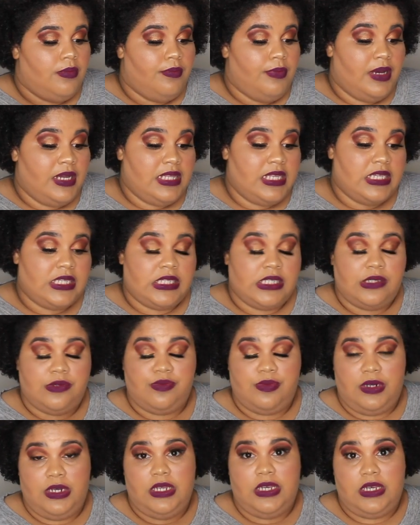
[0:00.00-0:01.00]
But this is
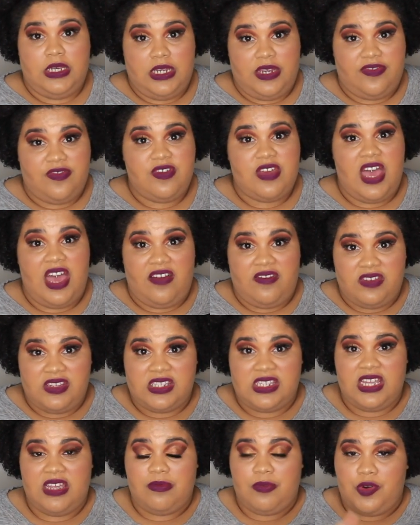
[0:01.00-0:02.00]
really good if you have a
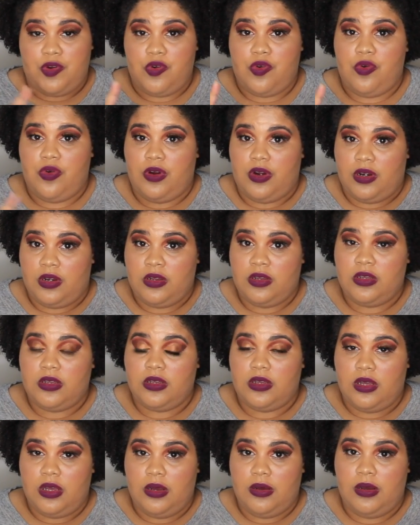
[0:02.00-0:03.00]
steamer or
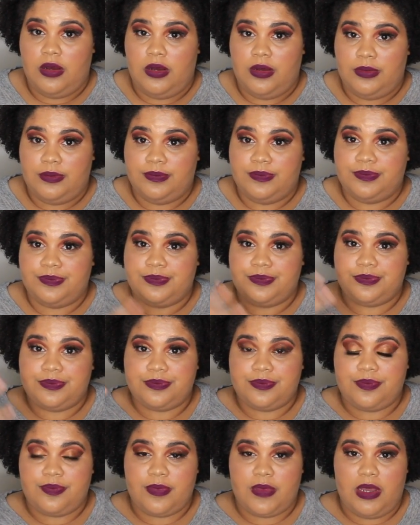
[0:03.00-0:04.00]
a
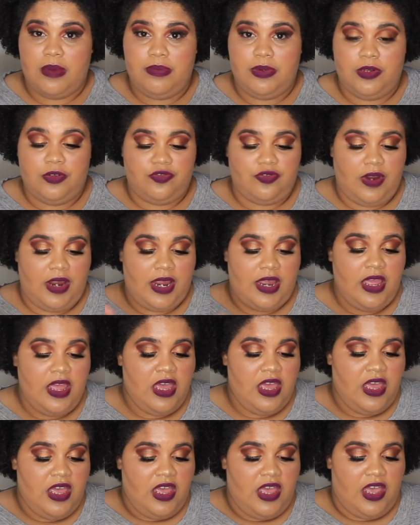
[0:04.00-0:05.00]
blow dryer,
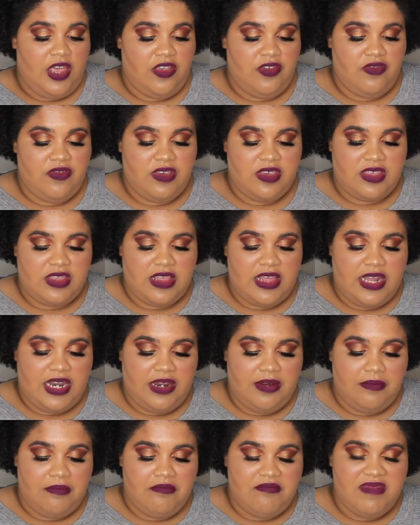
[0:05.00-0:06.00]
and you just let
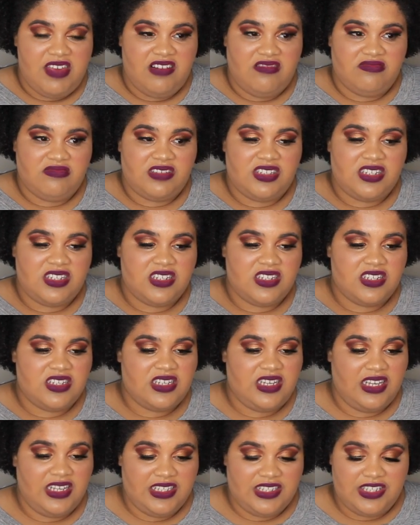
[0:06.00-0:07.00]
it melt
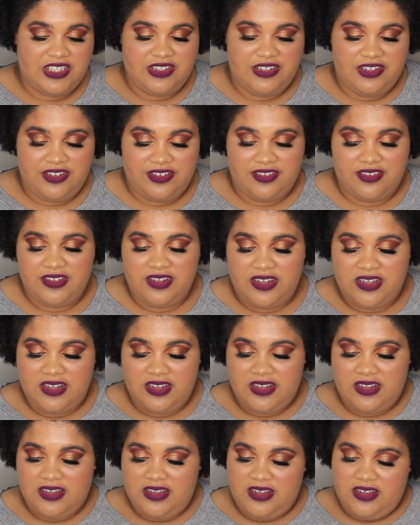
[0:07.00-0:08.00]
until you
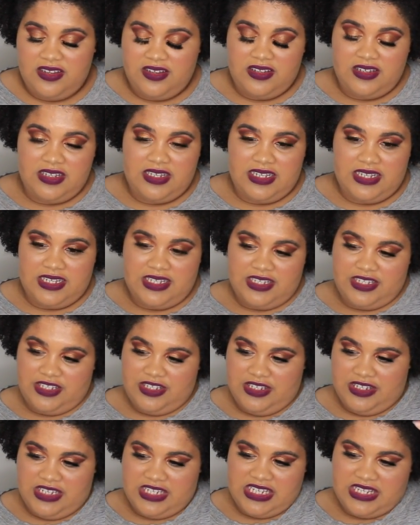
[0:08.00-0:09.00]

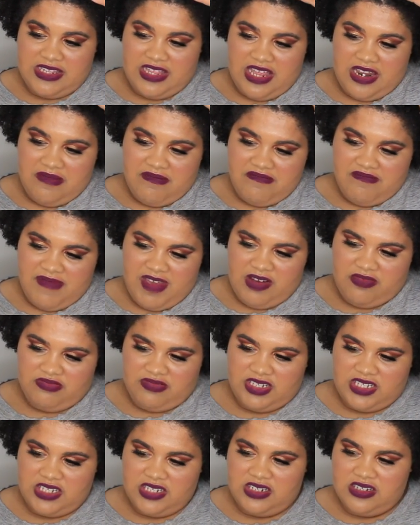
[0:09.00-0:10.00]
just let it
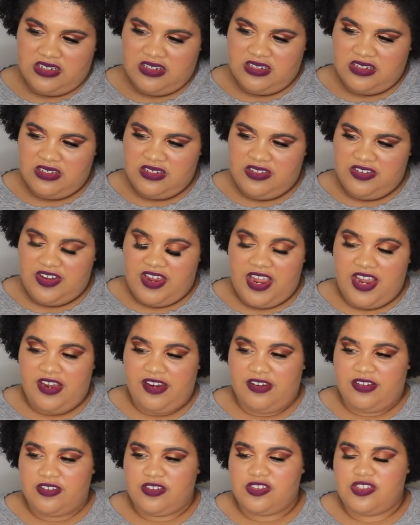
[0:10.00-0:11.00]
melt. Your
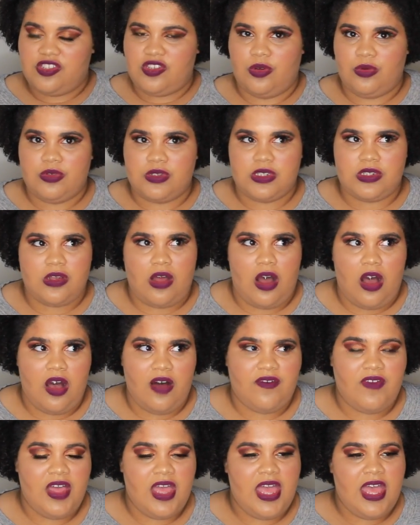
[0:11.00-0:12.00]
hair is so
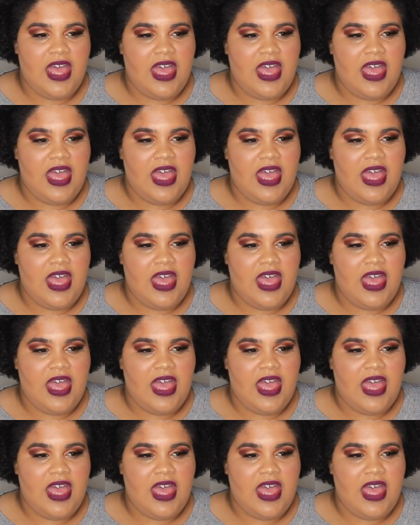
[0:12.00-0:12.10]
soft